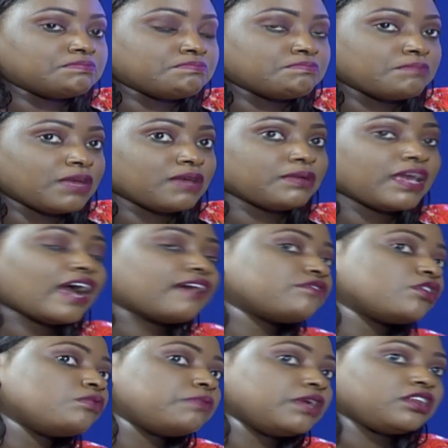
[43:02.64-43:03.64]
maybe have
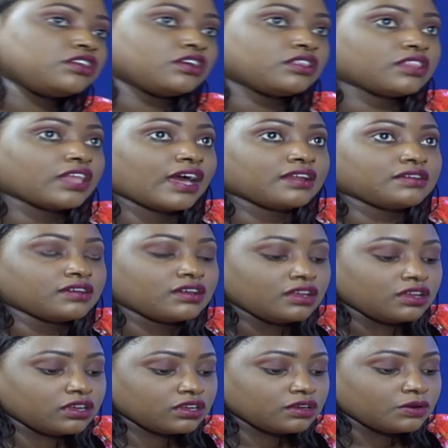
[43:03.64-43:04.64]
the opinion that
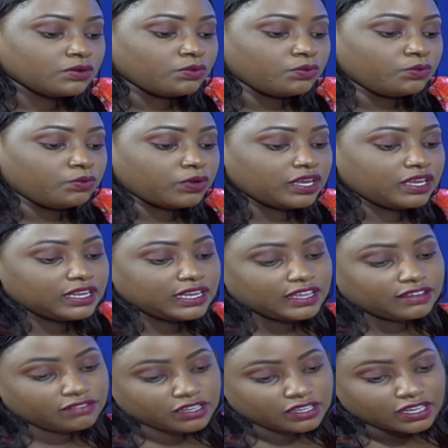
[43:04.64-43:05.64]
we
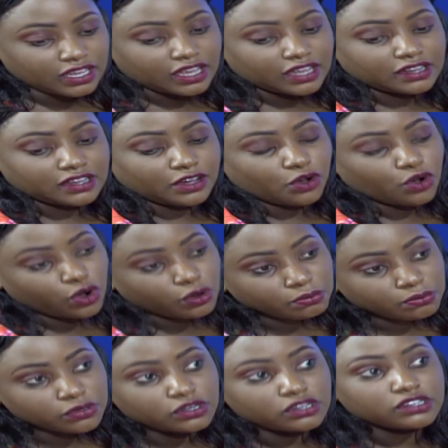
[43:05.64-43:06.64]
live in the
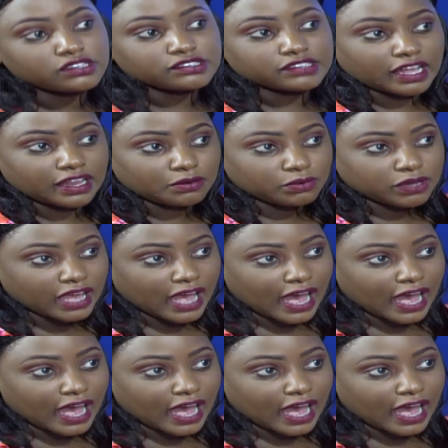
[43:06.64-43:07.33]
combos and we